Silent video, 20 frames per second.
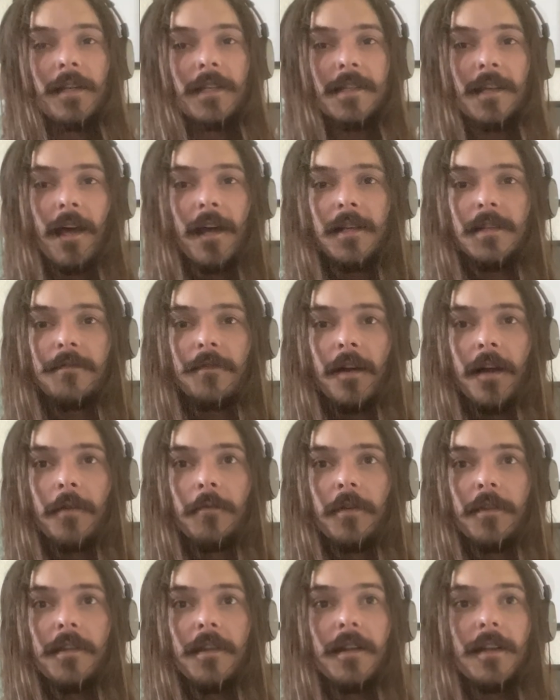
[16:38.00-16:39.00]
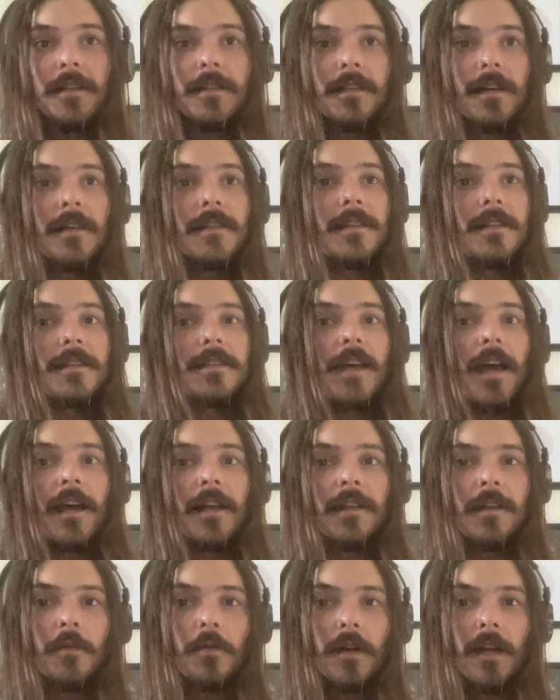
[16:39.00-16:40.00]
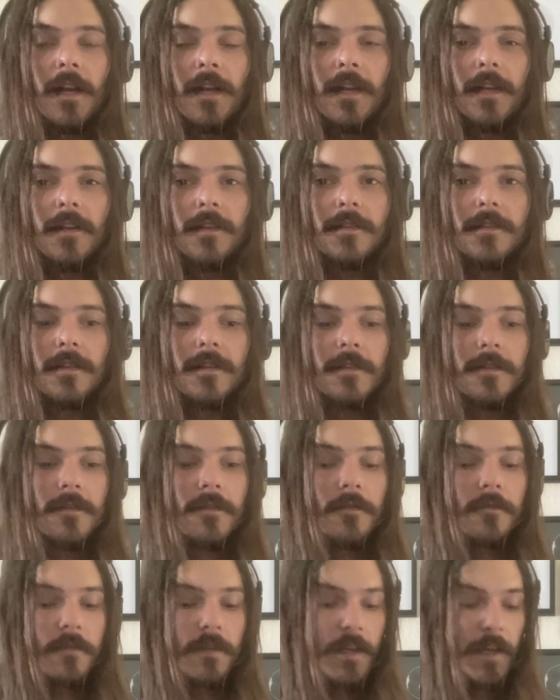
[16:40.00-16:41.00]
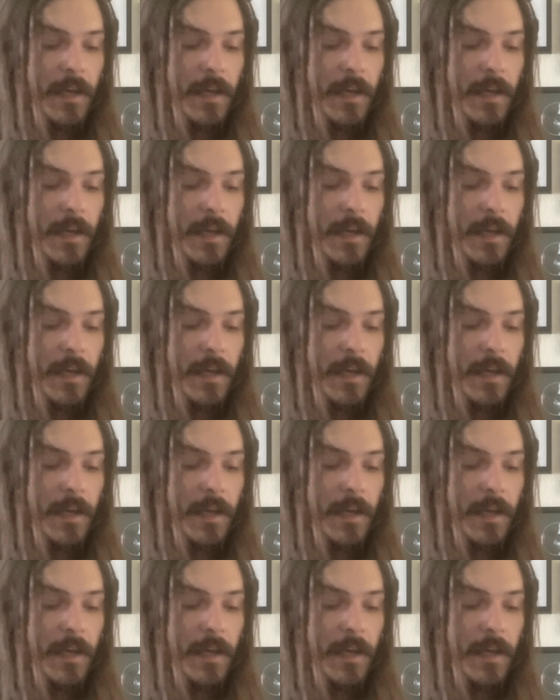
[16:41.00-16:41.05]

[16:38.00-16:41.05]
satisfied with it. It does exactly what I needed to do,